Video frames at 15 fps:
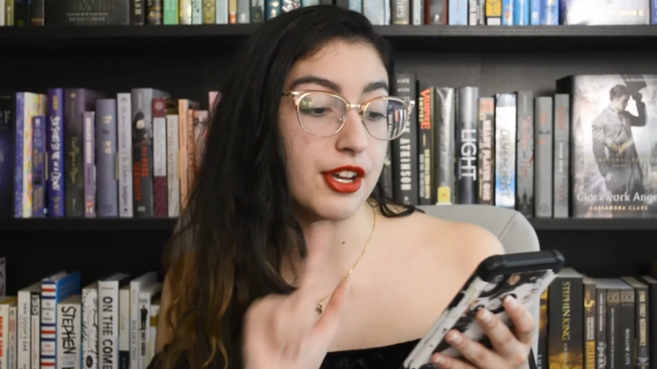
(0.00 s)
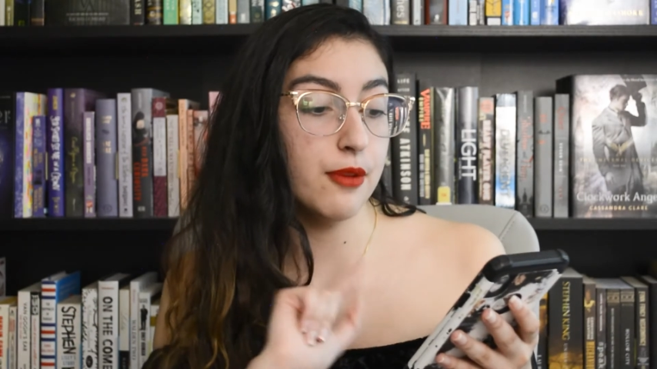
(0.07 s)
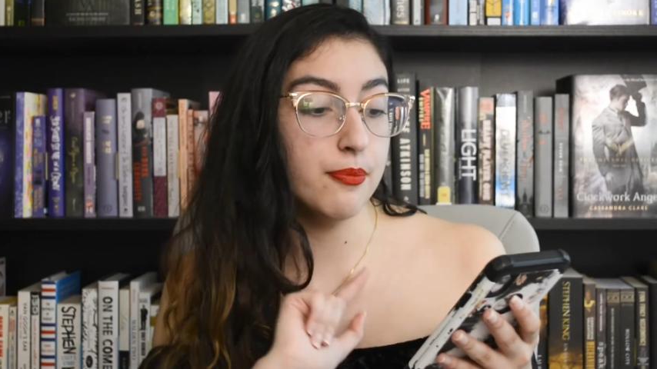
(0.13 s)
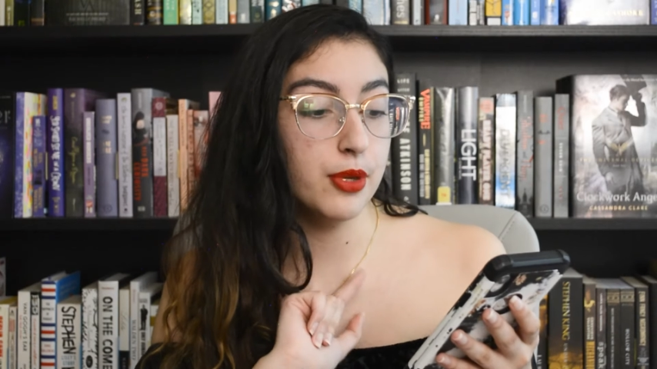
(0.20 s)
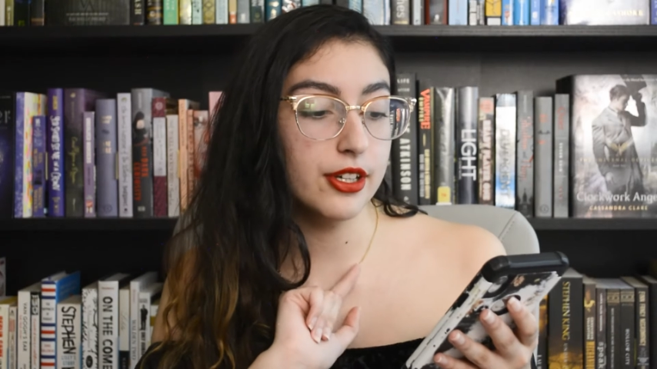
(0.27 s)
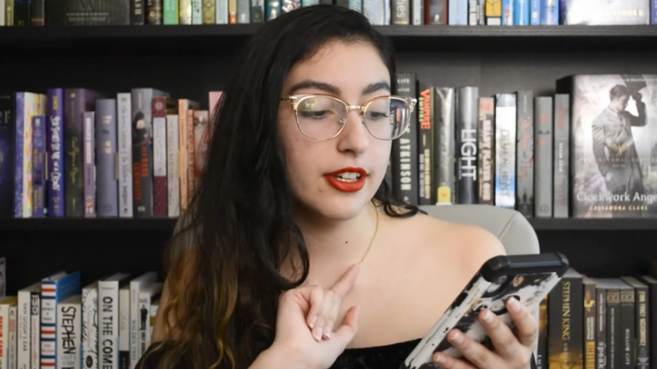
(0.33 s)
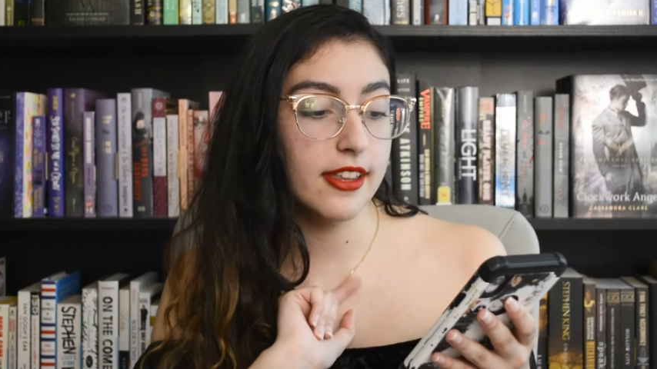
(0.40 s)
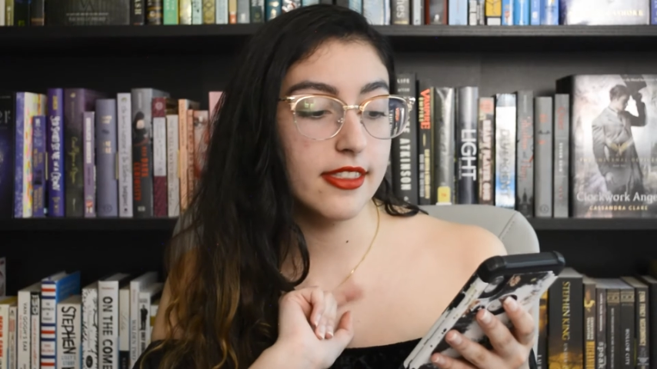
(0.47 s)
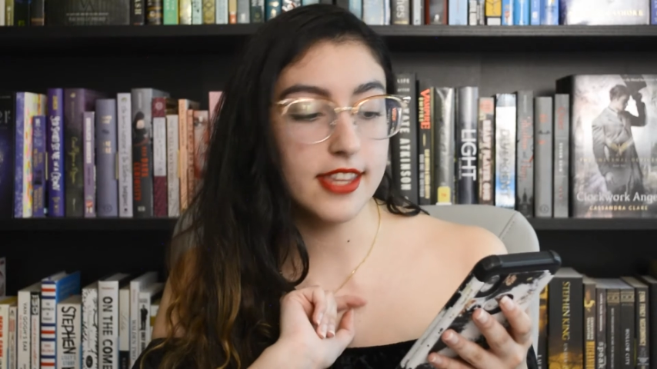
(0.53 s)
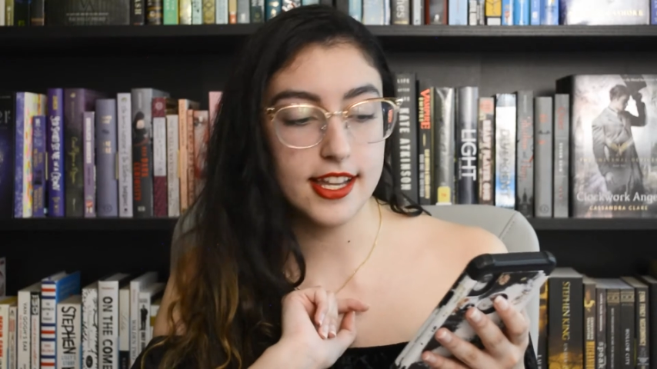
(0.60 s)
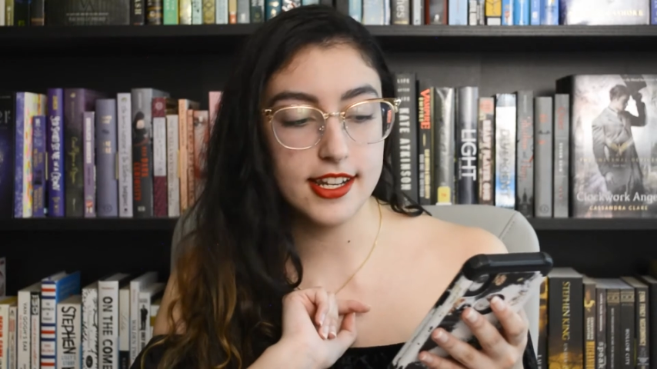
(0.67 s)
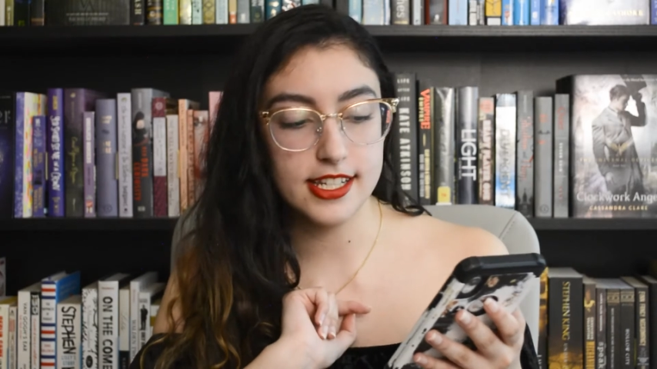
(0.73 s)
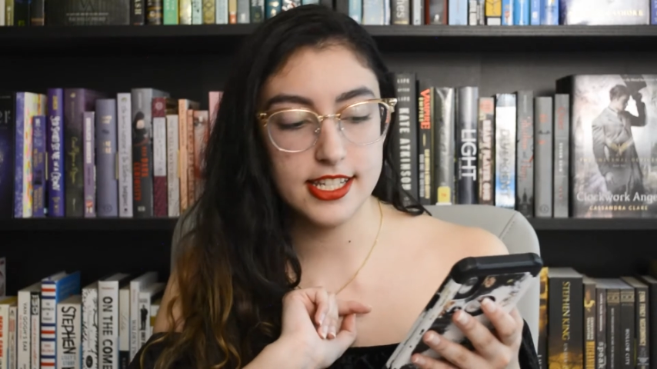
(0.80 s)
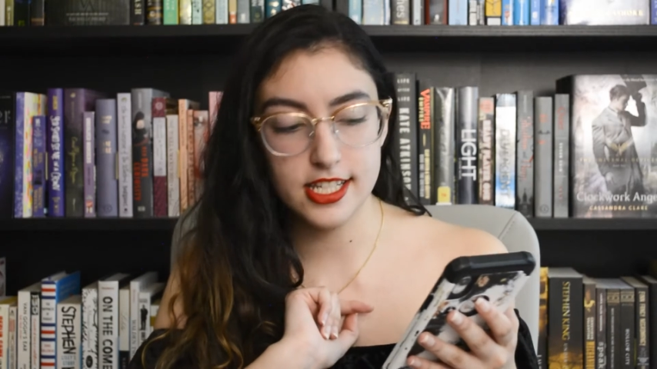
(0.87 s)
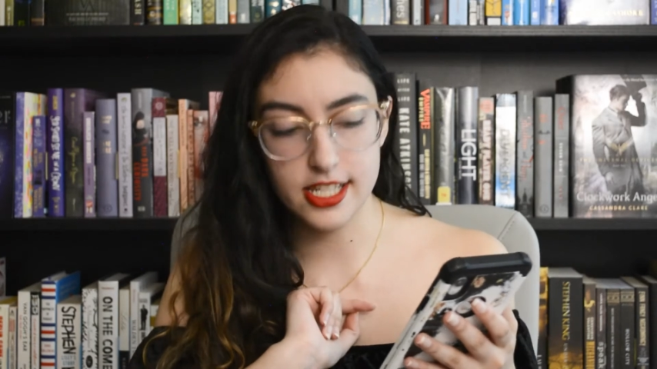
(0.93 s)
a book
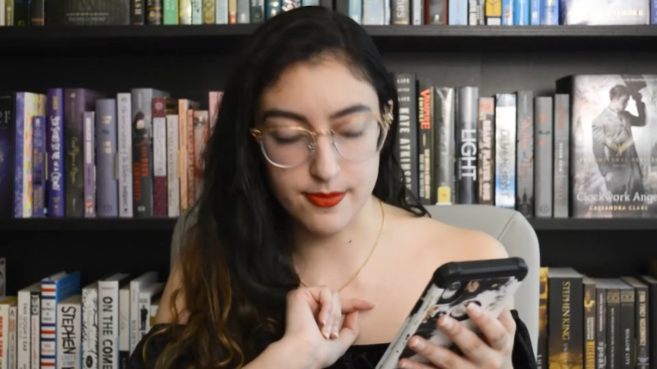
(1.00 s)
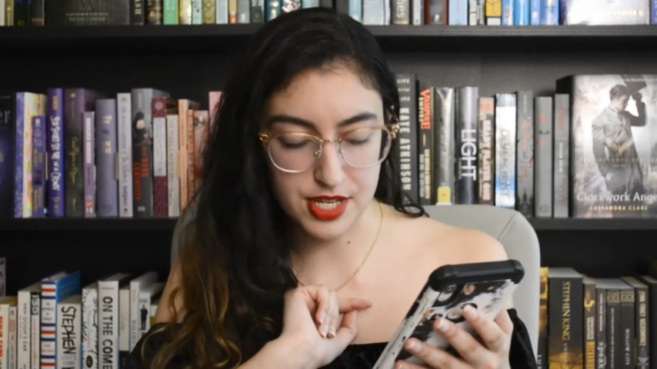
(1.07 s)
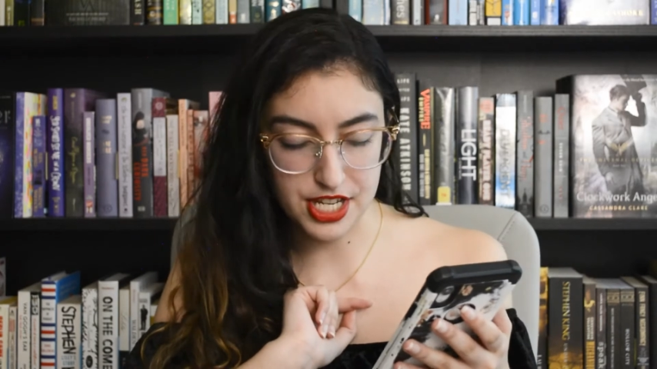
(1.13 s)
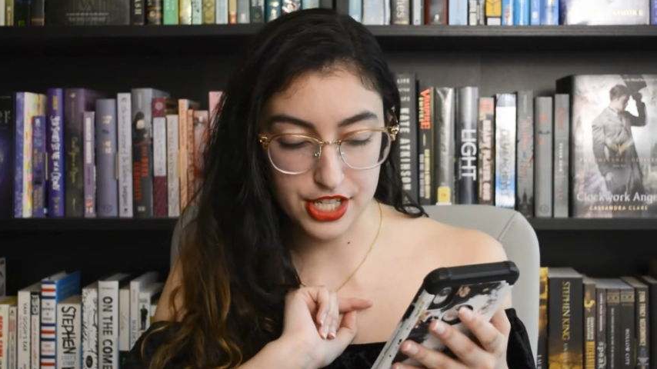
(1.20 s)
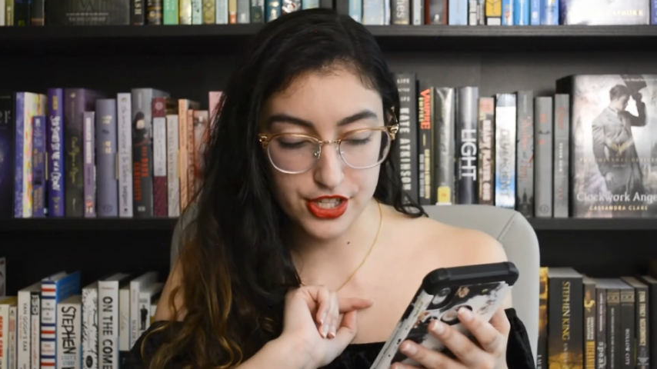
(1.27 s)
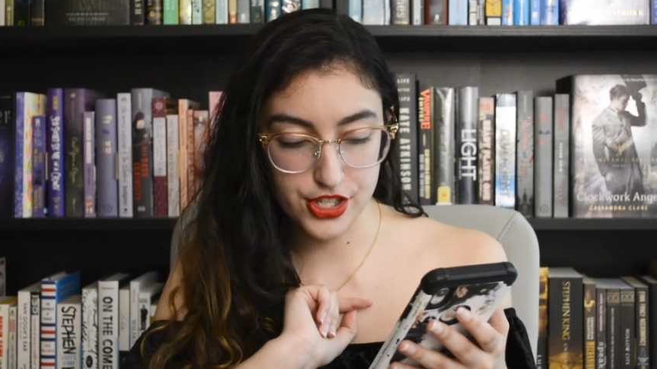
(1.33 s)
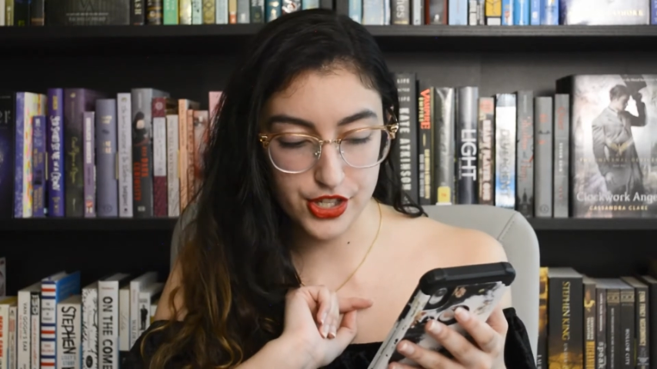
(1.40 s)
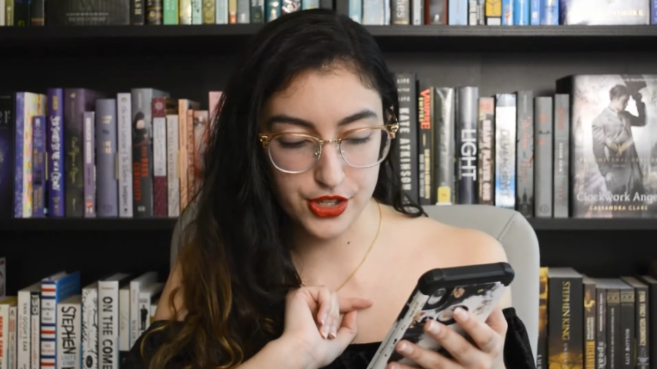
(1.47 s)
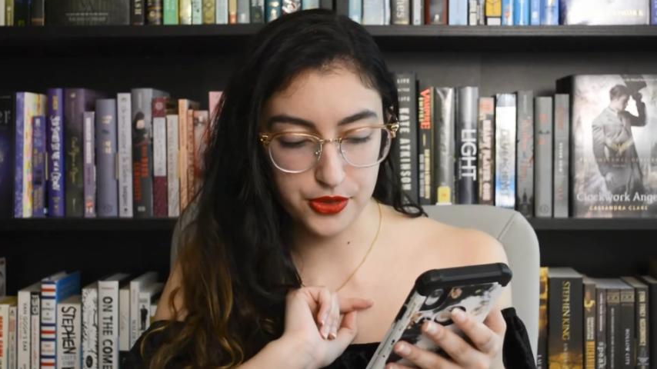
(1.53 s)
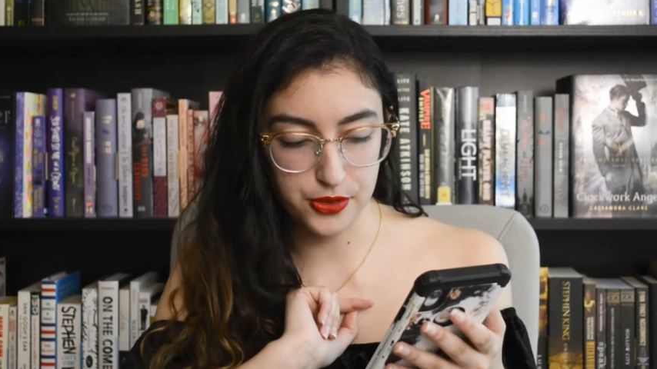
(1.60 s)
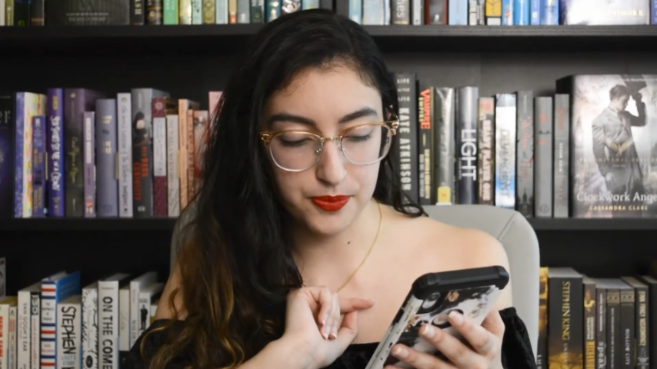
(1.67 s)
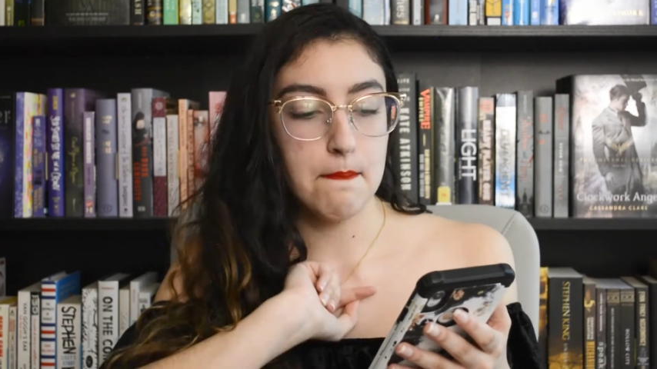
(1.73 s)
that intimidates you.